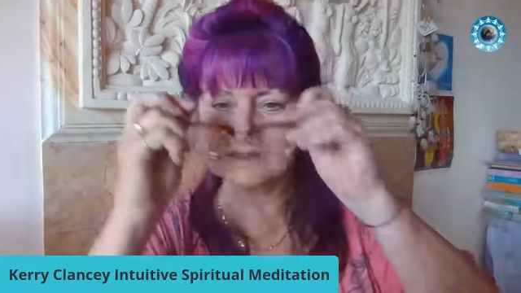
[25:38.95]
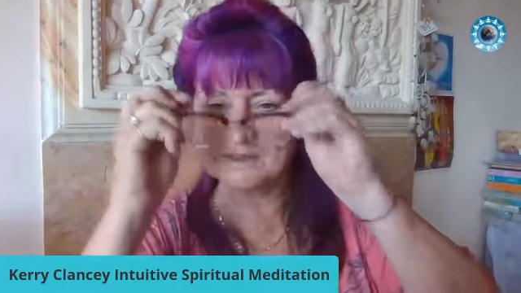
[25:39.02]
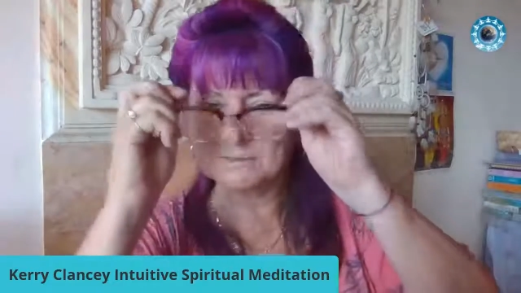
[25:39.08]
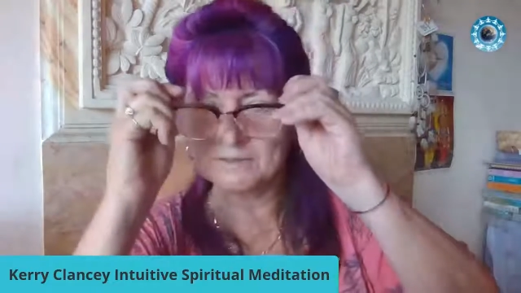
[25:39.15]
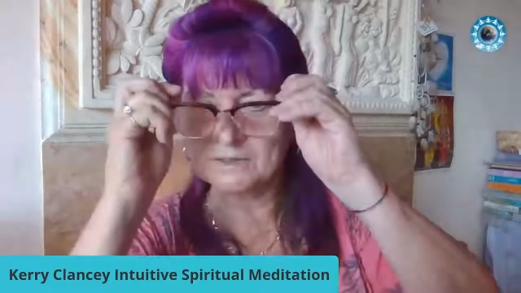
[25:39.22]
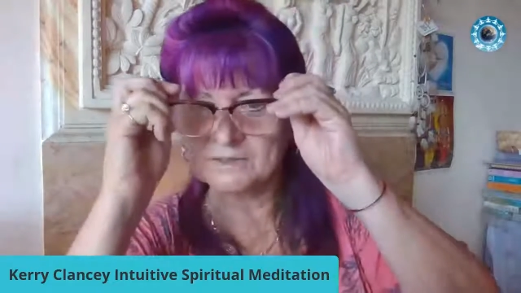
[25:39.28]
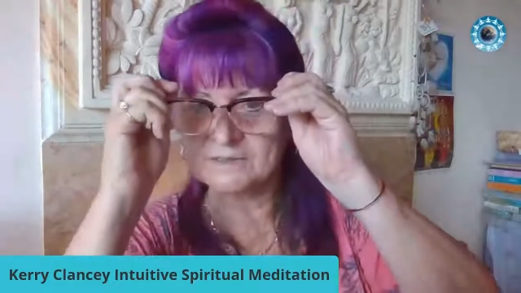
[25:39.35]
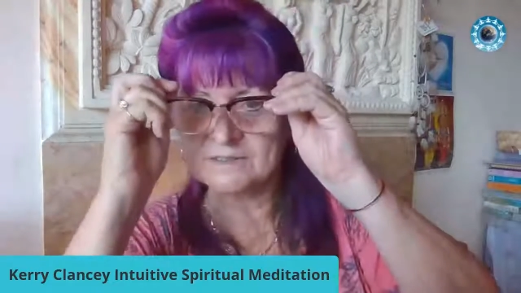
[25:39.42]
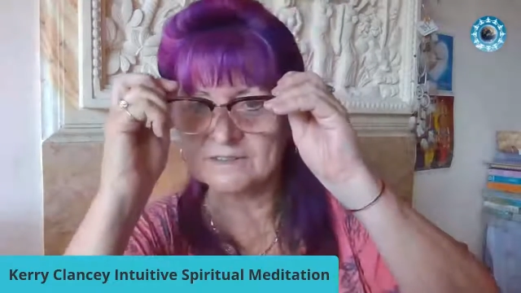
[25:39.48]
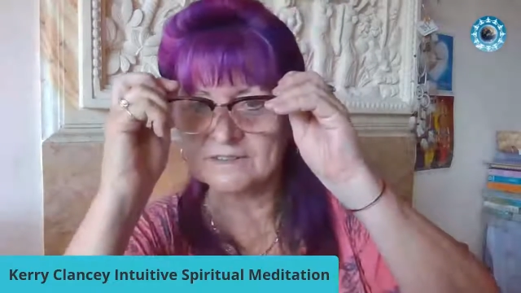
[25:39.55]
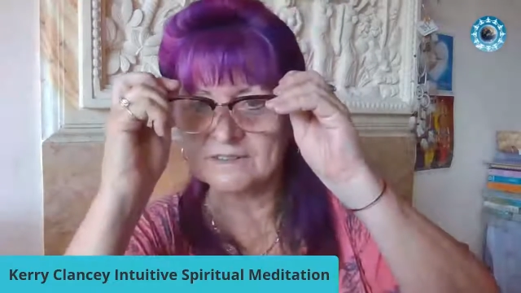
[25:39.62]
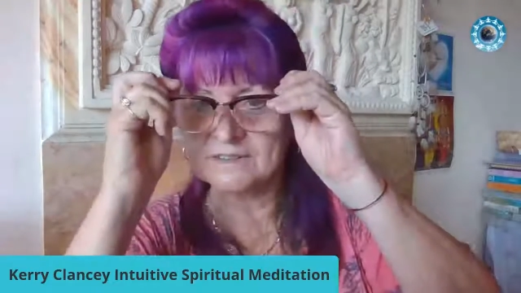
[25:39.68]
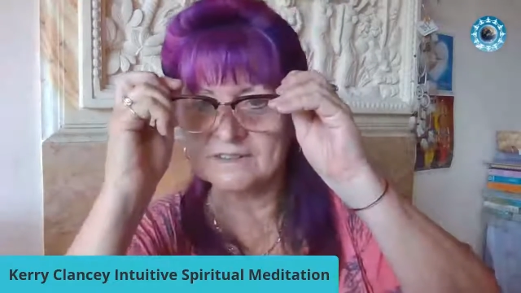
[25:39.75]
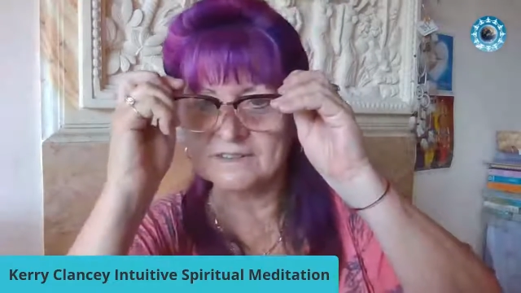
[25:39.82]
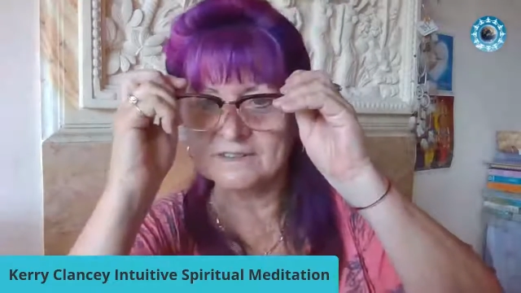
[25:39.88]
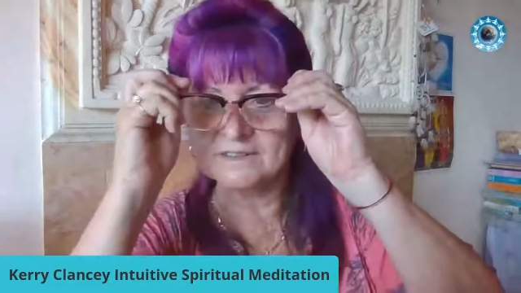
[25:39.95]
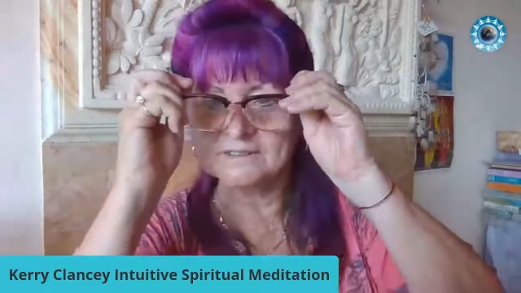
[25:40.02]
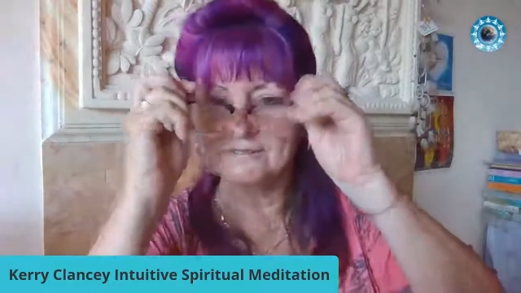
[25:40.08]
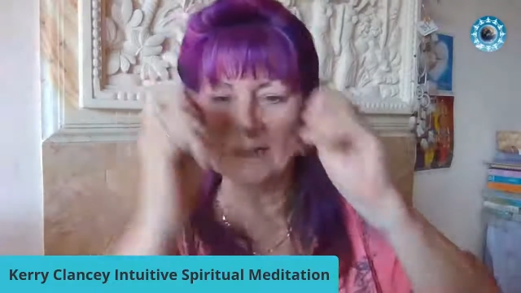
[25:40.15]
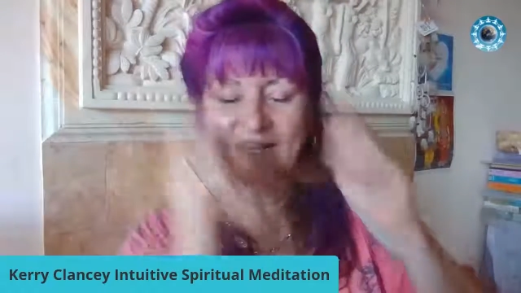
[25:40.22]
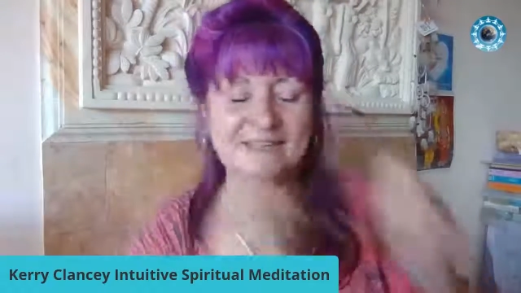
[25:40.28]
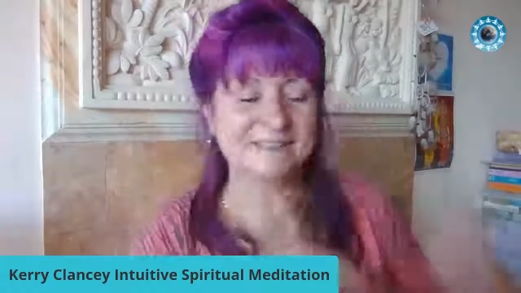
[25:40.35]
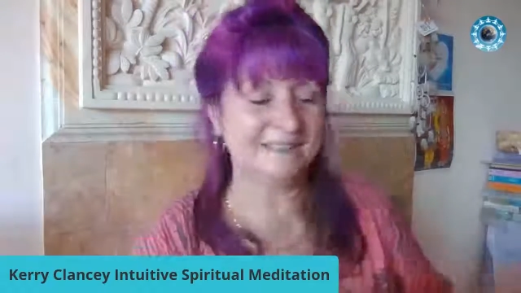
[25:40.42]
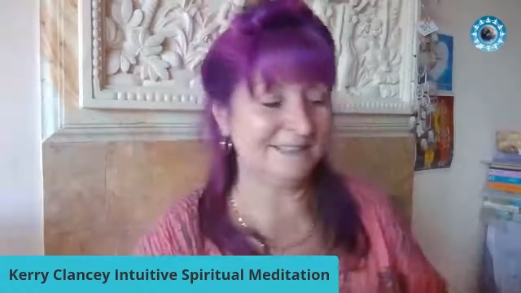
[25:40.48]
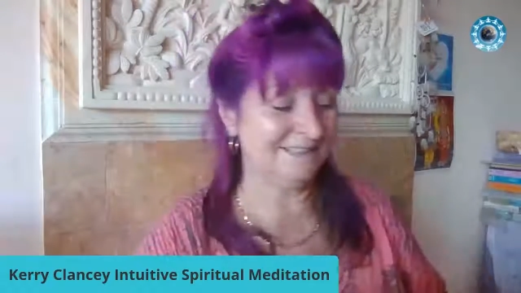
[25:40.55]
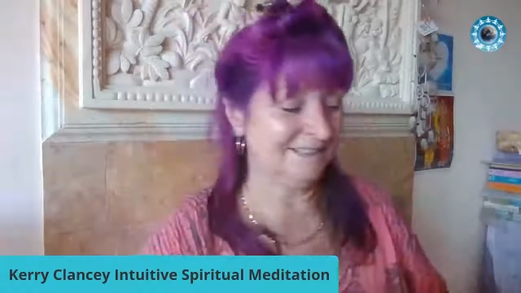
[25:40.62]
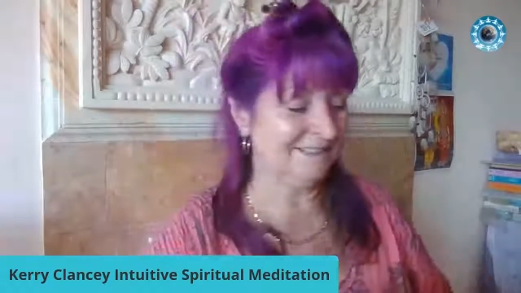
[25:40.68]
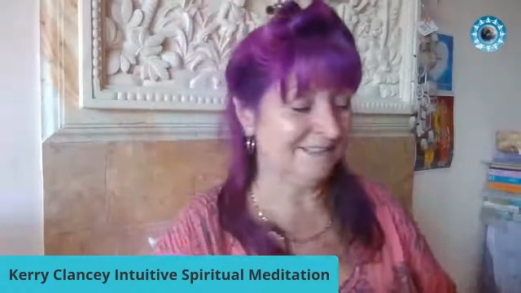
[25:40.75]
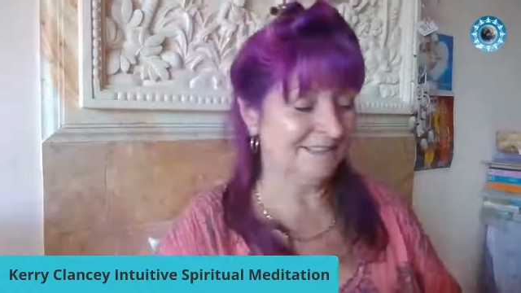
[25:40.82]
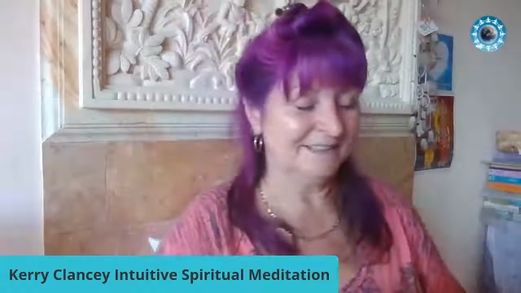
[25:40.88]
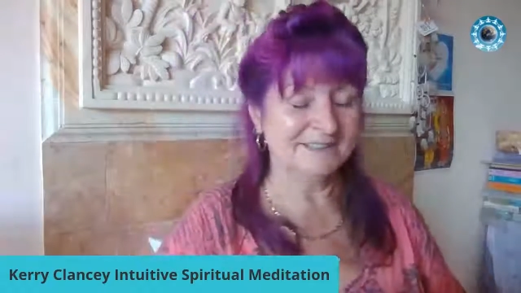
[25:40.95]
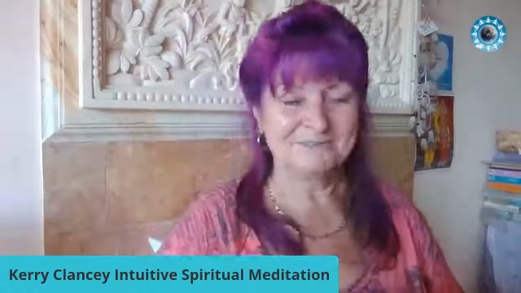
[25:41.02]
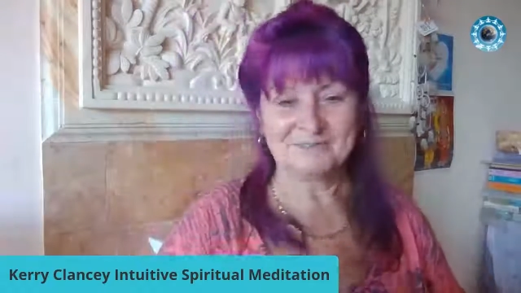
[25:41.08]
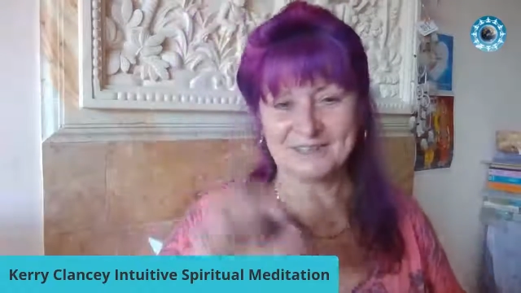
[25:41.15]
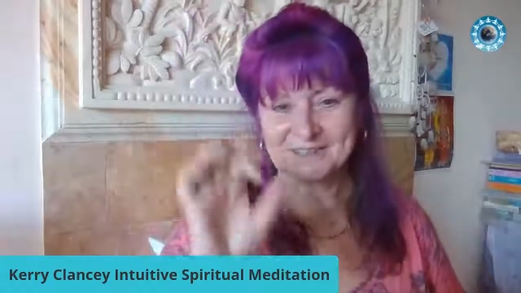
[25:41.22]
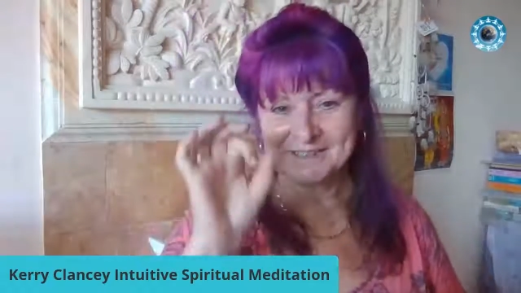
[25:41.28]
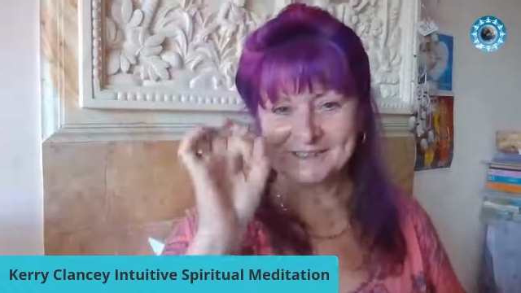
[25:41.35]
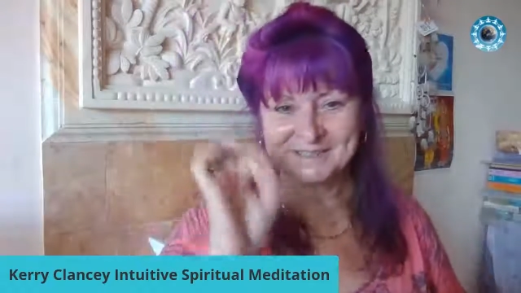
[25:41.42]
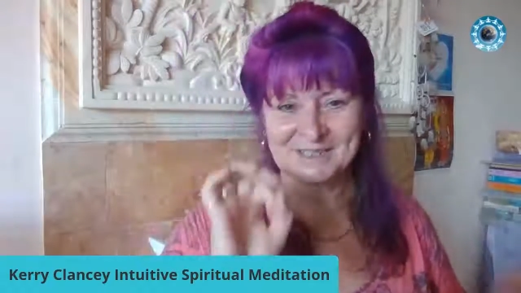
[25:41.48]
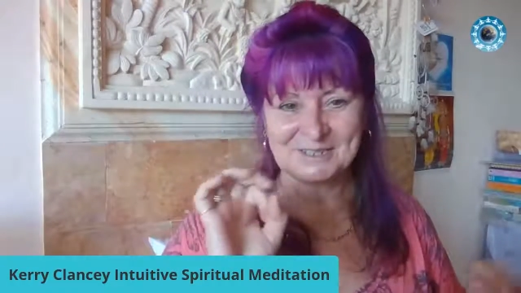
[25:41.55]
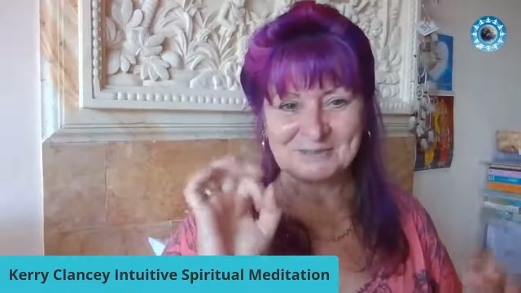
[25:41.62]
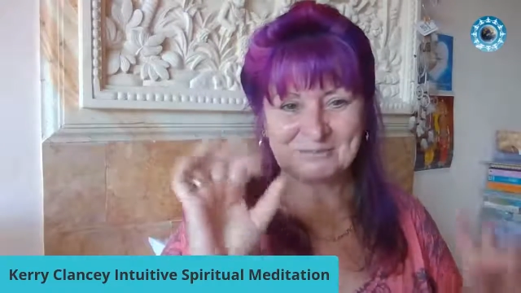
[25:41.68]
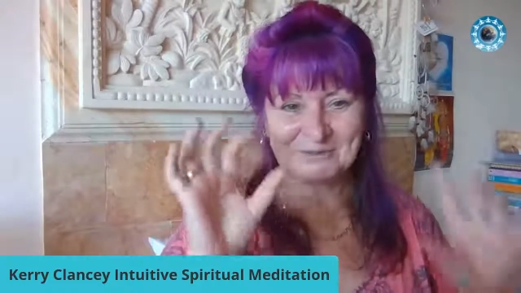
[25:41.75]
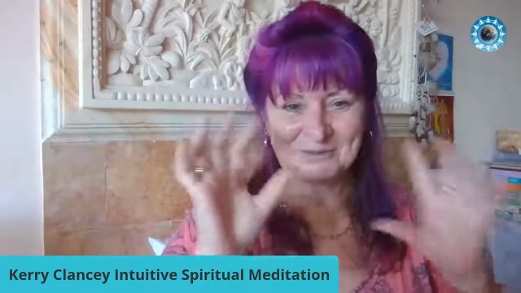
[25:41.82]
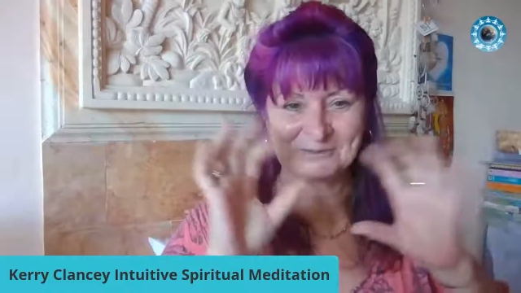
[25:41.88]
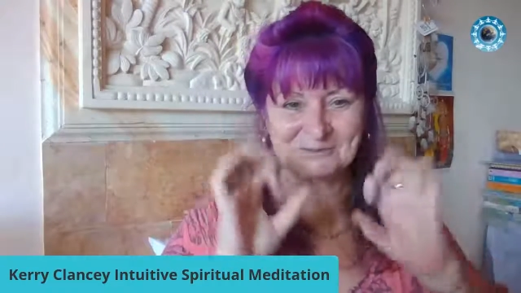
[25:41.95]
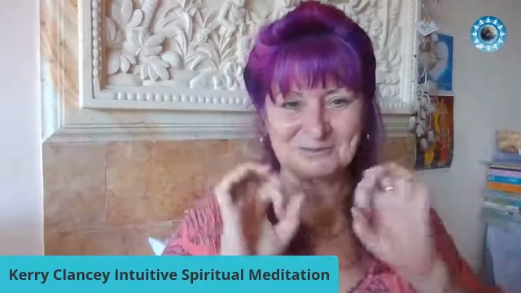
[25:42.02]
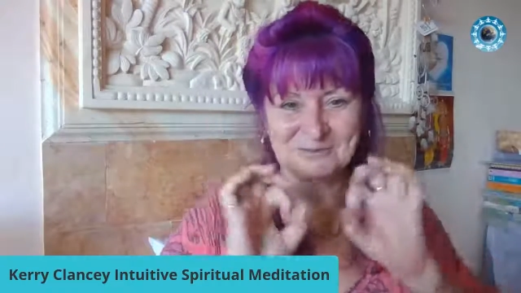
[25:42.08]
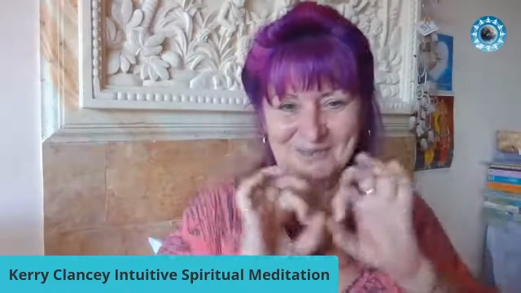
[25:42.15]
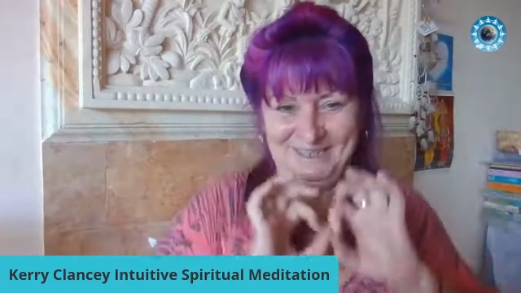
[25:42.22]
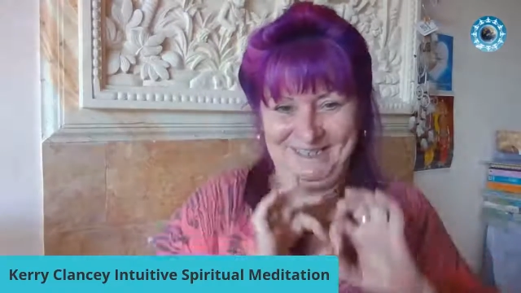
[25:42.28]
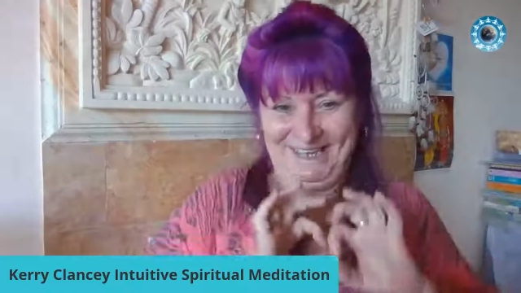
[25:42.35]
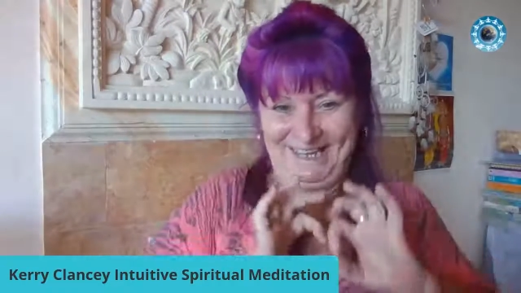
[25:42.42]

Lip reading: someone else on there. Rani sent a beautiful red